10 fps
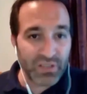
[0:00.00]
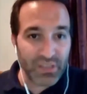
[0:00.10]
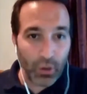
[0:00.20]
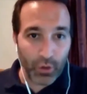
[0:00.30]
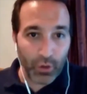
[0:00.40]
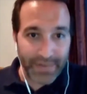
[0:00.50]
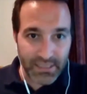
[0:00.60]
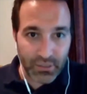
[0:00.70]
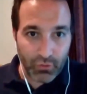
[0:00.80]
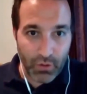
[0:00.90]
follow us
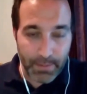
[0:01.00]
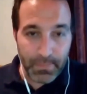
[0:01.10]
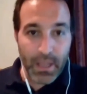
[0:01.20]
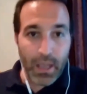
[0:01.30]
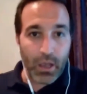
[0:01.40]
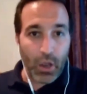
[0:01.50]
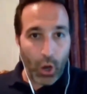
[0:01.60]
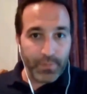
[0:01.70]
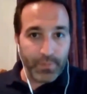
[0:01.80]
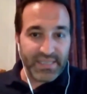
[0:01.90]
on Instagram,
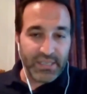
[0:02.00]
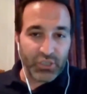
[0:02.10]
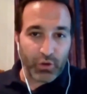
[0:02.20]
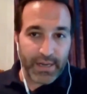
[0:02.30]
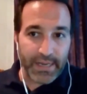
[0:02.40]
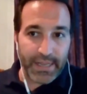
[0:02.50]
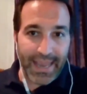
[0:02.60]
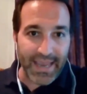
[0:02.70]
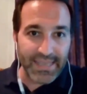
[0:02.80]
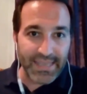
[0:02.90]
uh, OMT
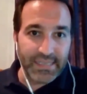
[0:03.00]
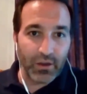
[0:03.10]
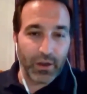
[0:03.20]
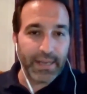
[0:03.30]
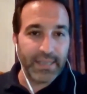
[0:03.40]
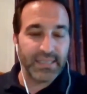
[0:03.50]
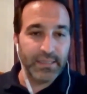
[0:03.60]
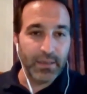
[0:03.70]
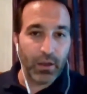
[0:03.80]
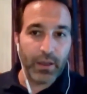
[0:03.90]
Training
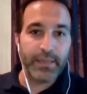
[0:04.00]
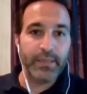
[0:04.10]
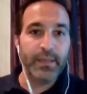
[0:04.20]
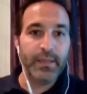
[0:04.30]
8989.